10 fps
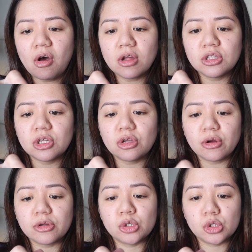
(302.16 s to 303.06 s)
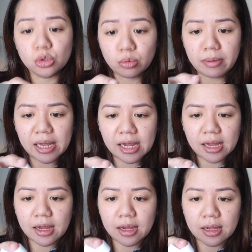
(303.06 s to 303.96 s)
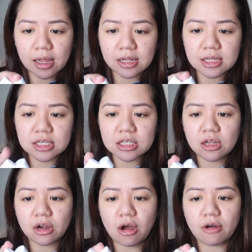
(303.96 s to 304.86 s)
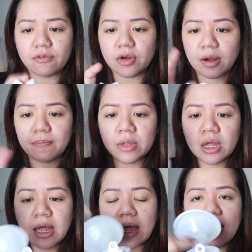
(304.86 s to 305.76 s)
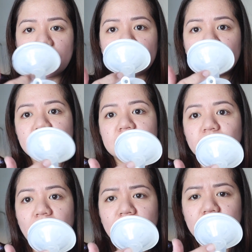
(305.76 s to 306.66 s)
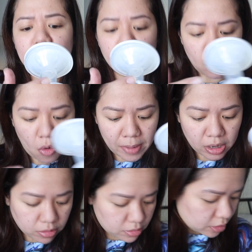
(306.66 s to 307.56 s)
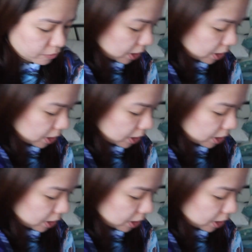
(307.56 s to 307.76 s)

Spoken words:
onto your tubing. And this is the cover. And this right here, oh my god, it